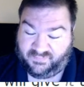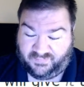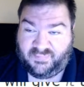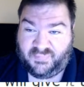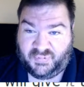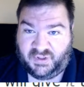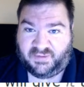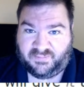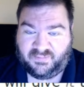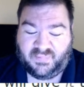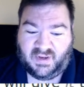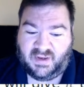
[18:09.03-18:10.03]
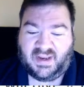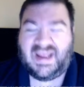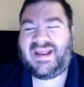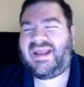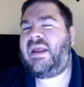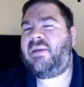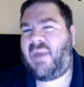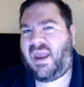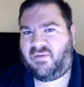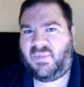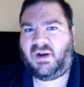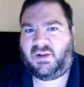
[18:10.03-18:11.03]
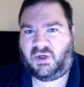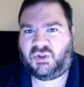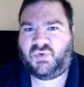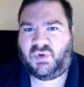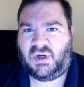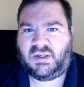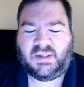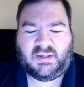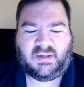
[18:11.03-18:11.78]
pretty... He may have been a little drunk.